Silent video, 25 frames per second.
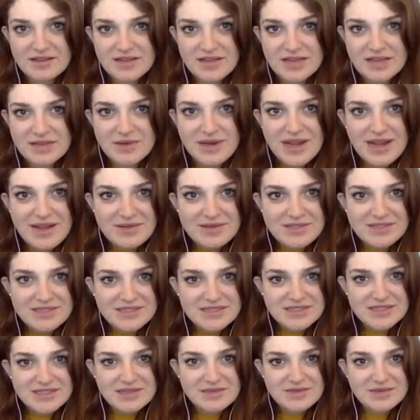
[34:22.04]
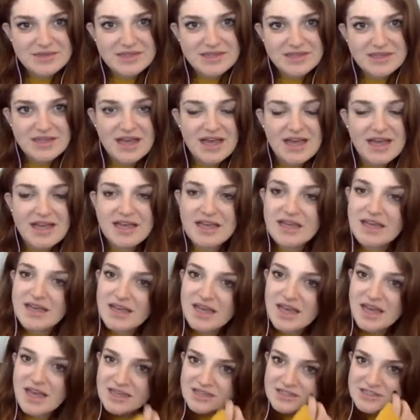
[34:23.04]
what I was dealing with,
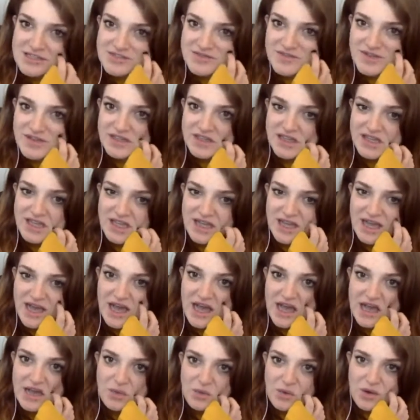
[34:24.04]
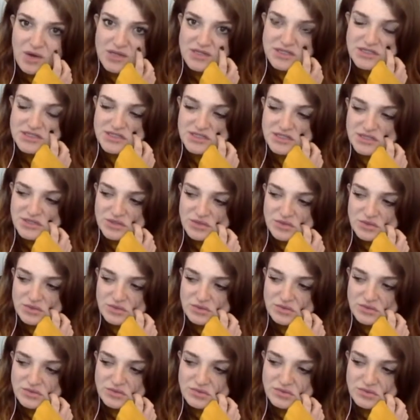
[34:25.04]
I just felt like I want
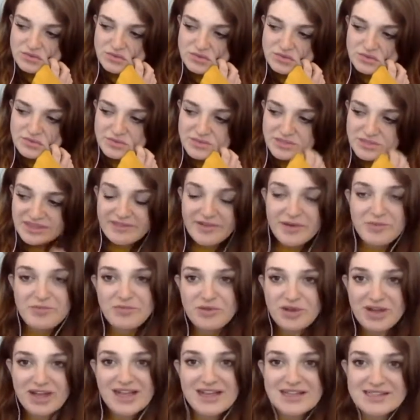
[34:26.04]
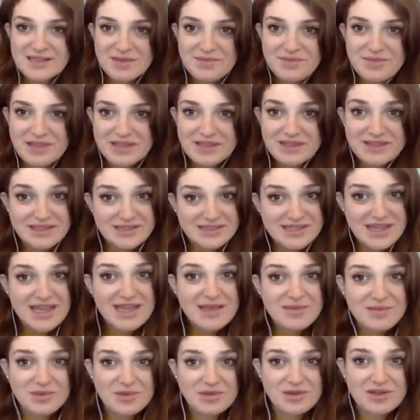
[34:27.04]
to believe I'm bringing something to the
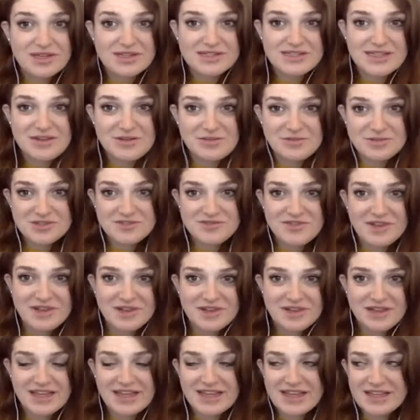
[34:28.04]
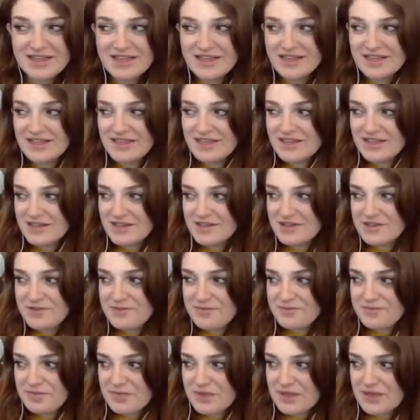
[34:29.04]
table, because I almost felt like,
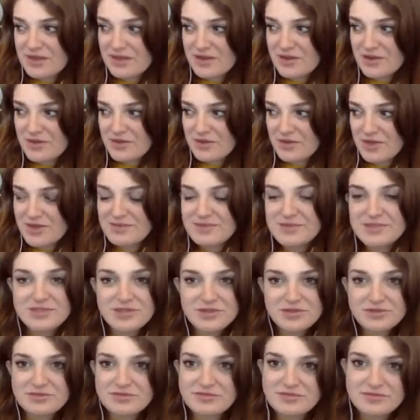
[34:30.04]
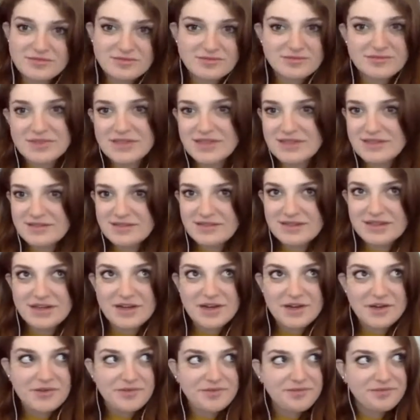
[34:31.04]
well, I'm so,
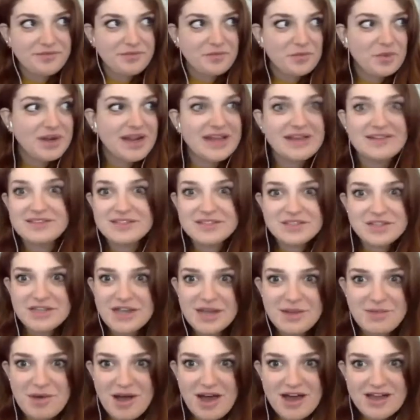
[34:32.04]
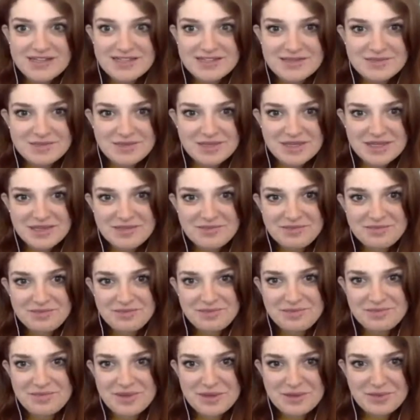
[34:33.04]
what else could I possibly
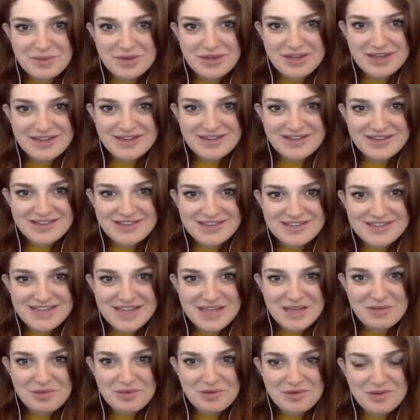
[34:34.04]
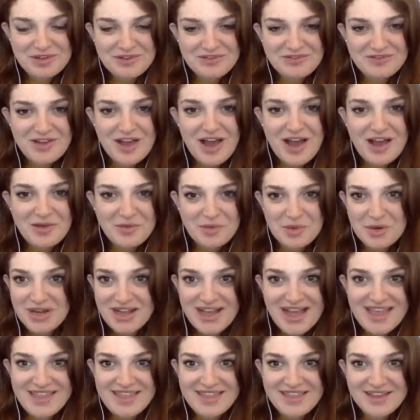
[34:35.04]
be bringing to the table if not
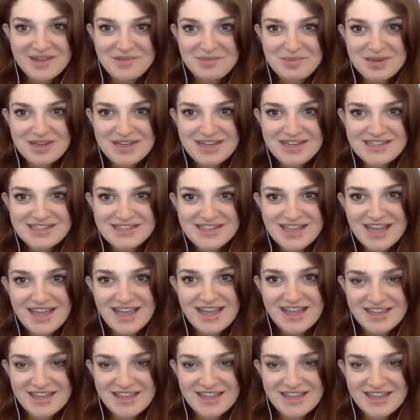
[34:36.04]
work ethic? Because